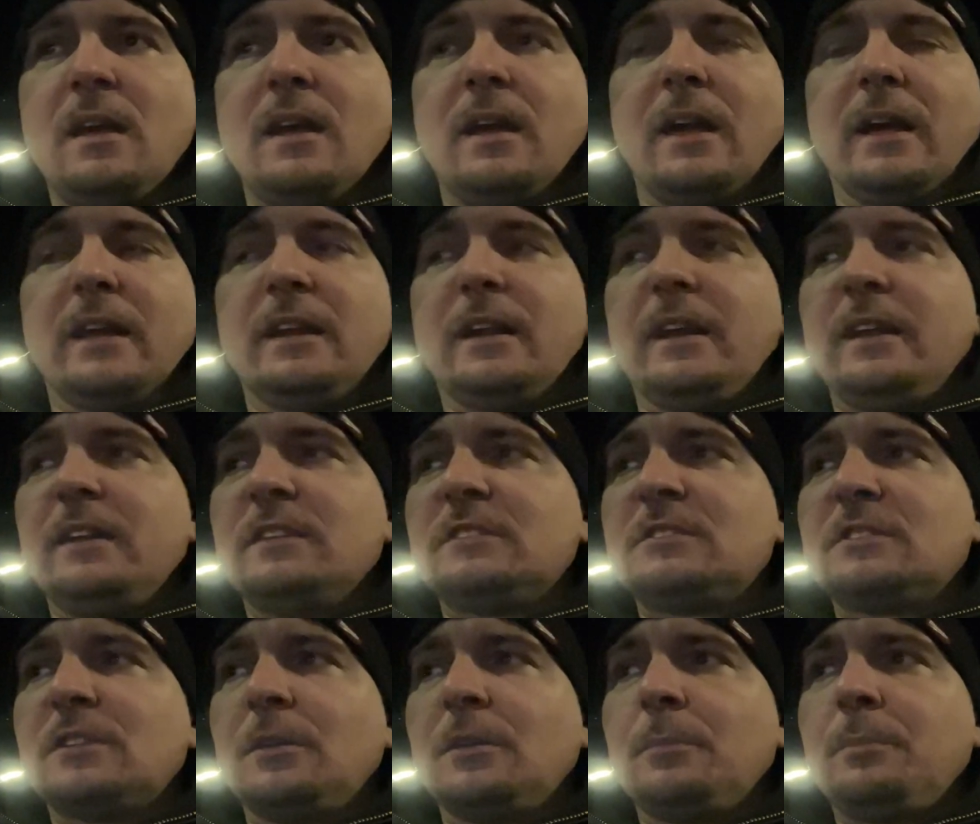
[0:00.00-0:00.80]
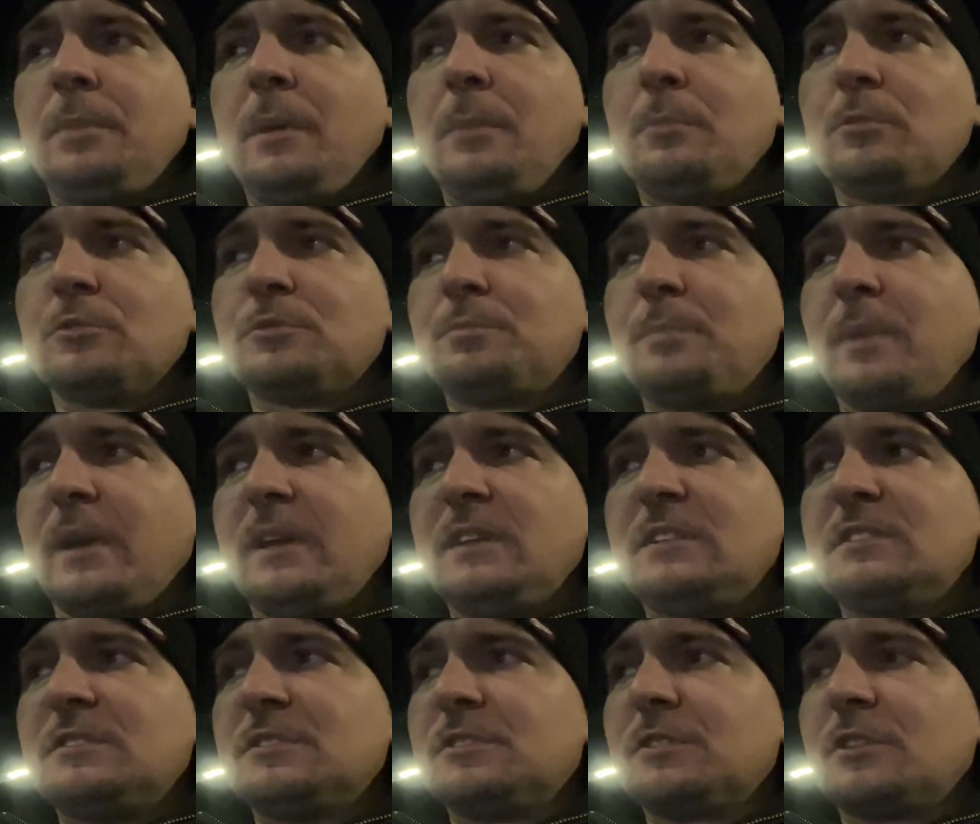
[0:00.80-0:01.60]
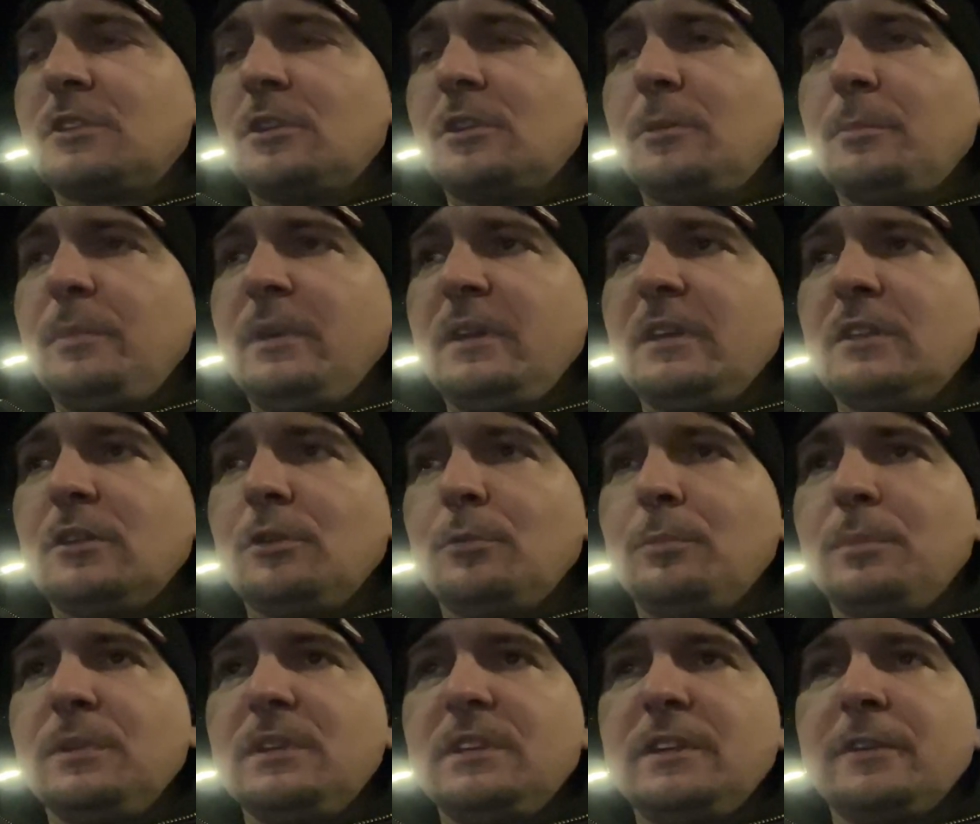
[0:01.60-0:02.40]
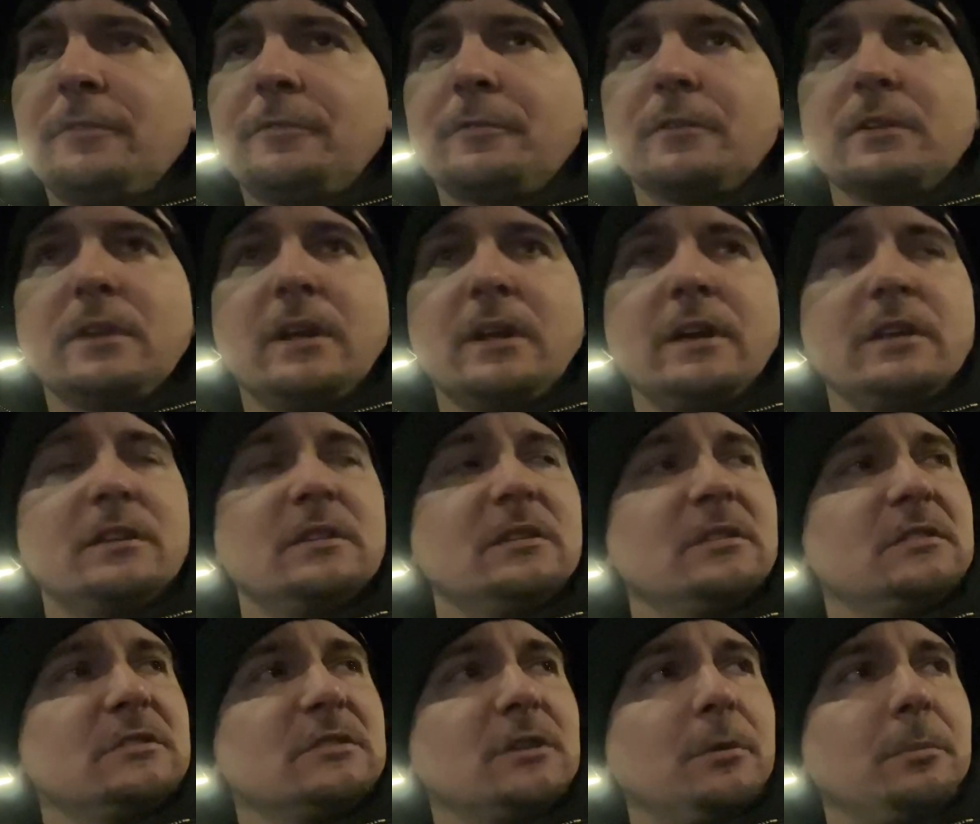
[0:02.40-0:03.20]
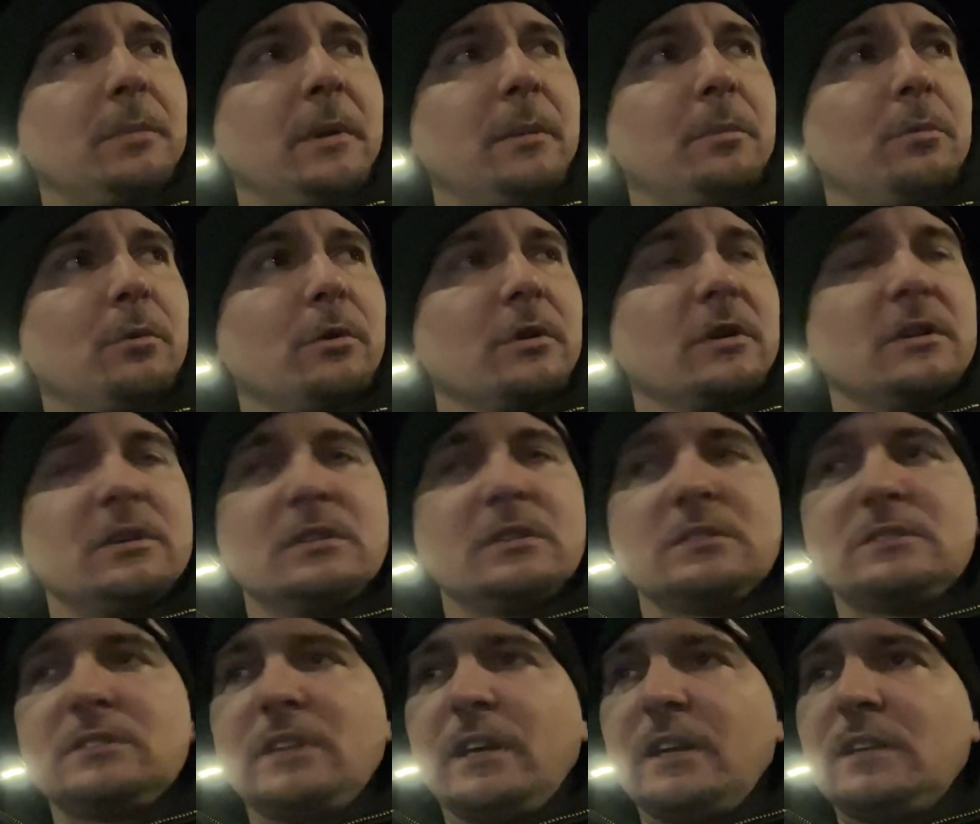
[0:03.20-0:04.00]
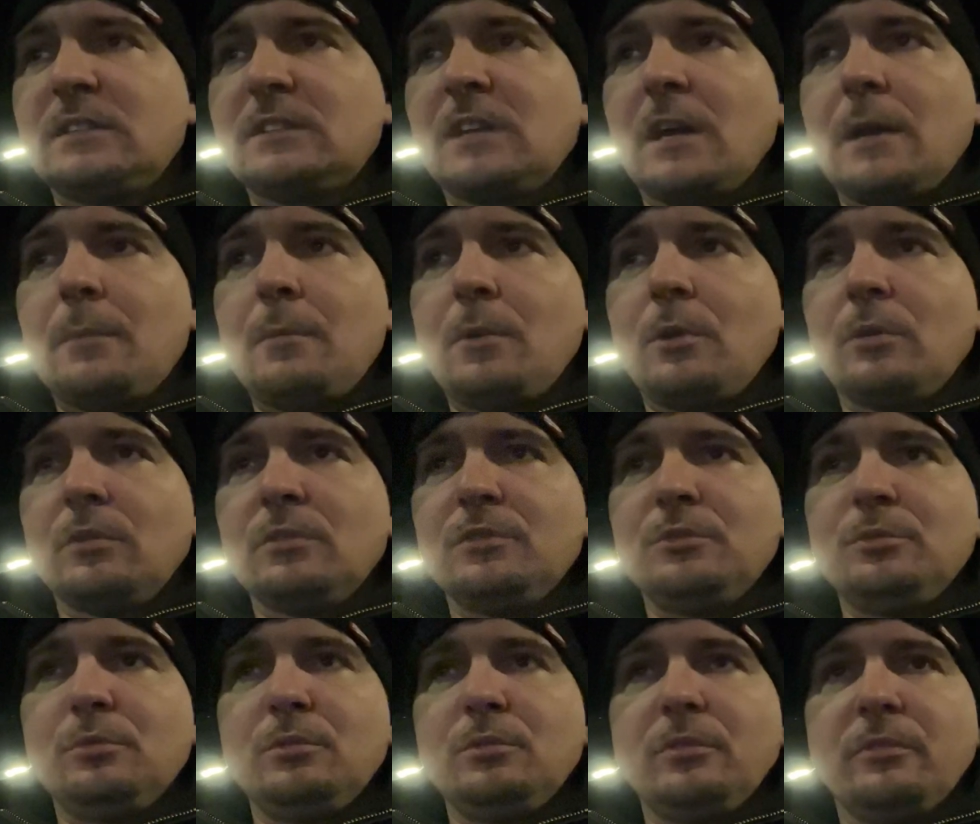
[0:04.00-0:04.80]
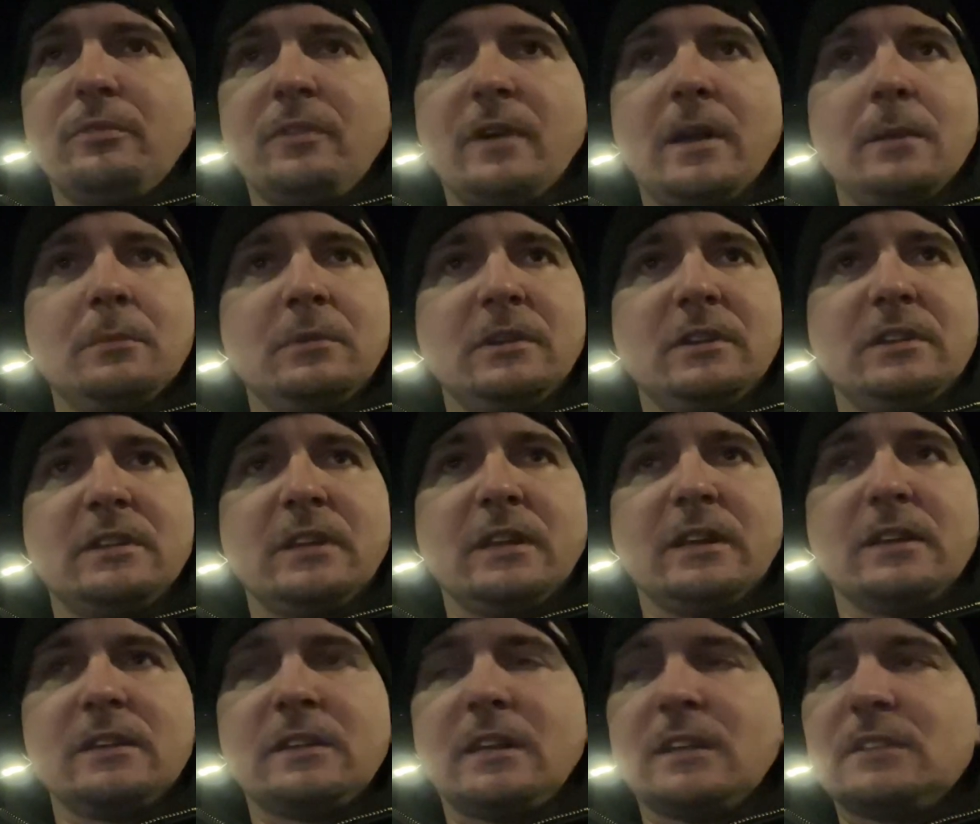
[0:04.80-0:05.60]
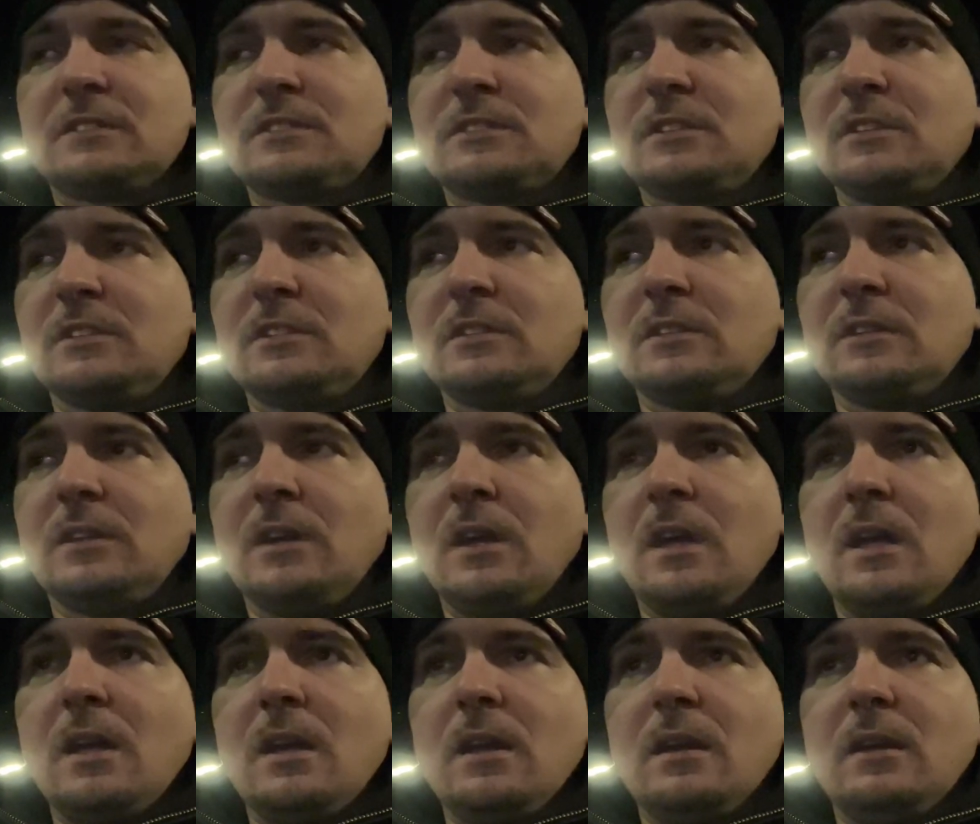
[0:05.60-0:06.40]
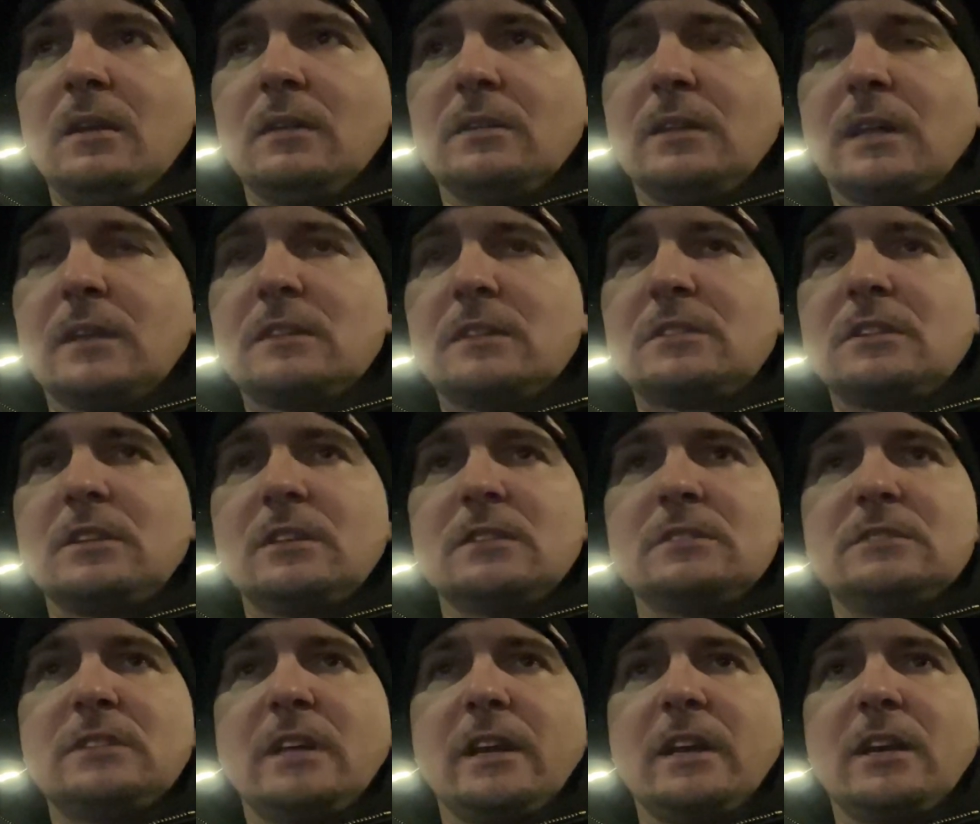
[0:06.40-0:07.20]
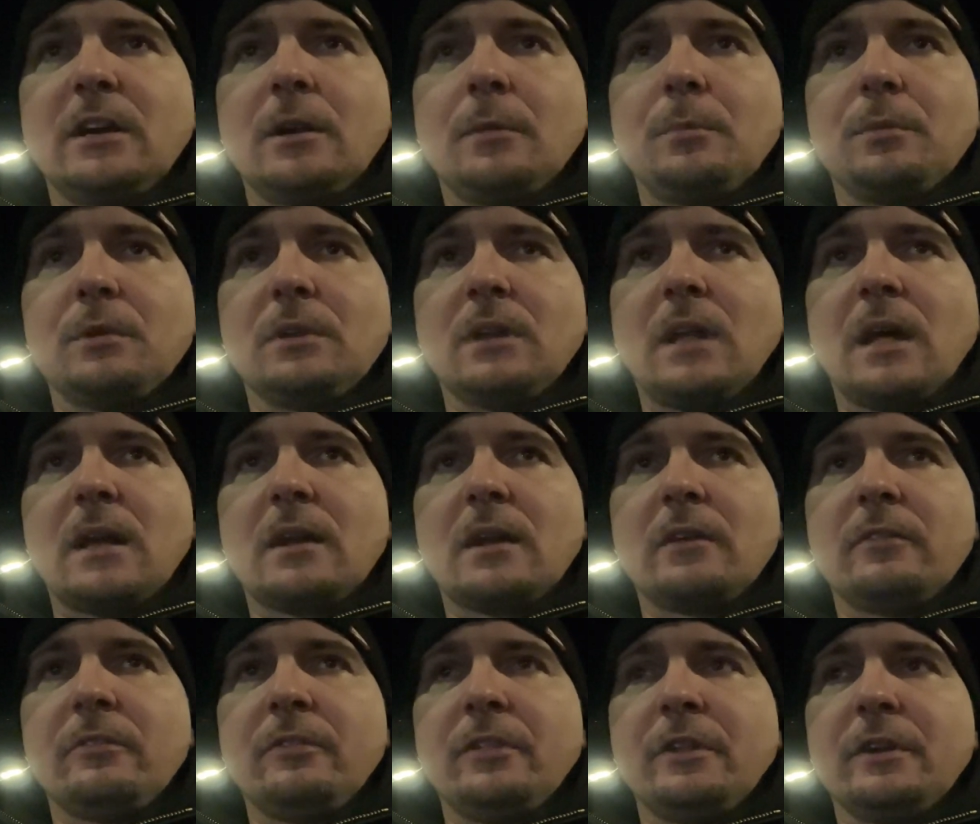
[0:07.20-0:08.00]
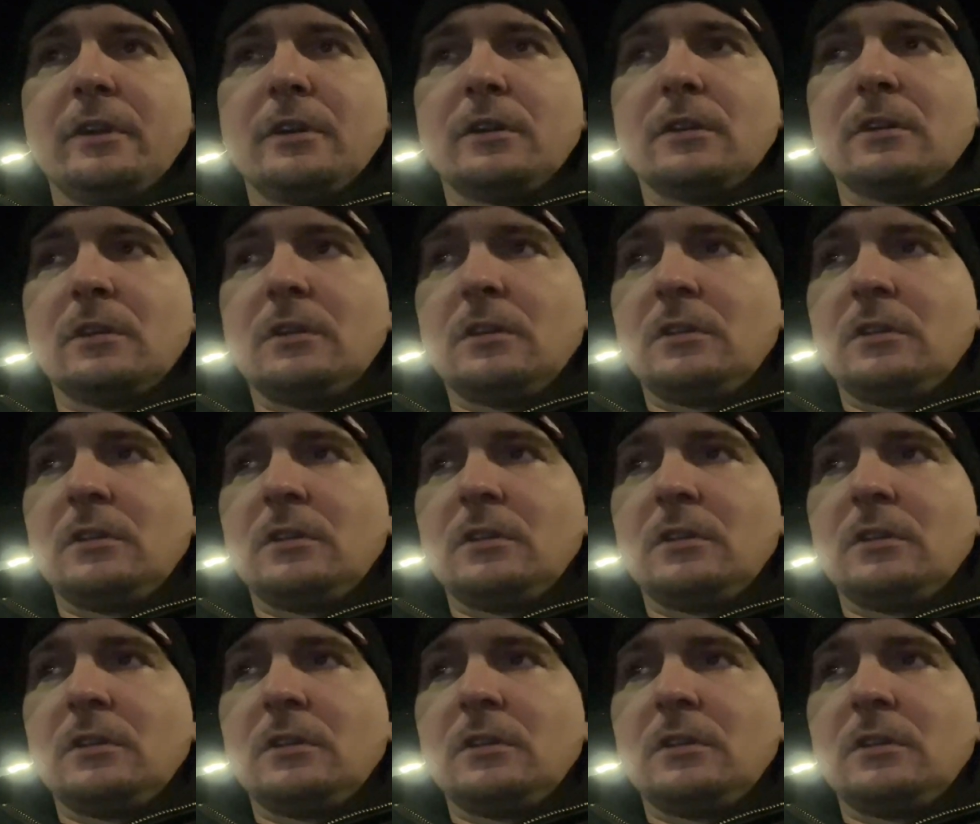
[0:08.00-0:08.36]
And some people's paces are going to be a little bit different. Like, some people are going to take time out and do the family thing, and that's going to take up a lot of their